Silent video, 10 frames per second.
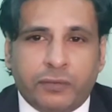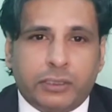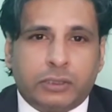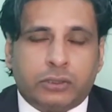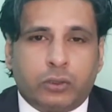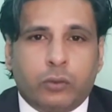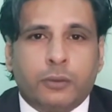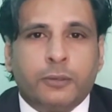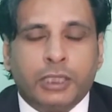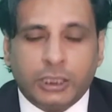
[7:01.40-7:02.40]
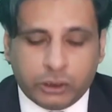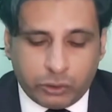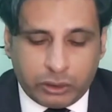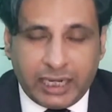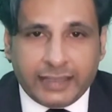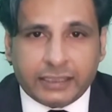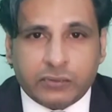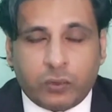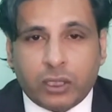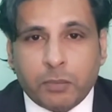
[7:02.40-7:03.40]
with the stone. So that
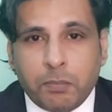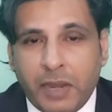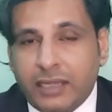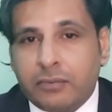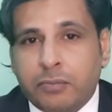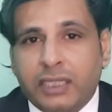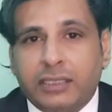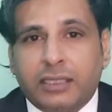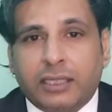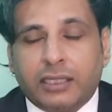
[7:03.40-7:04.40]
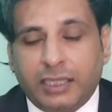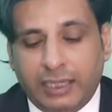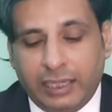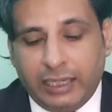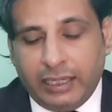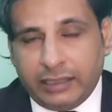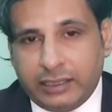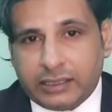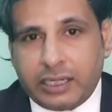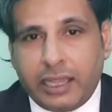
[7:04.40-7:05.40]
is what meant by
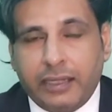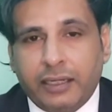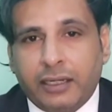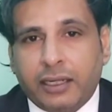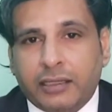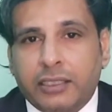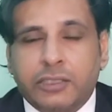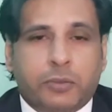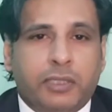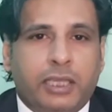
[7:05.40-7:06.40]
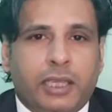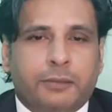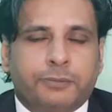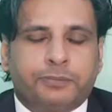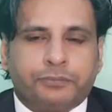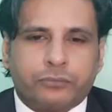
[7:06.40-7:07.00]
this line in Qatl Shabih.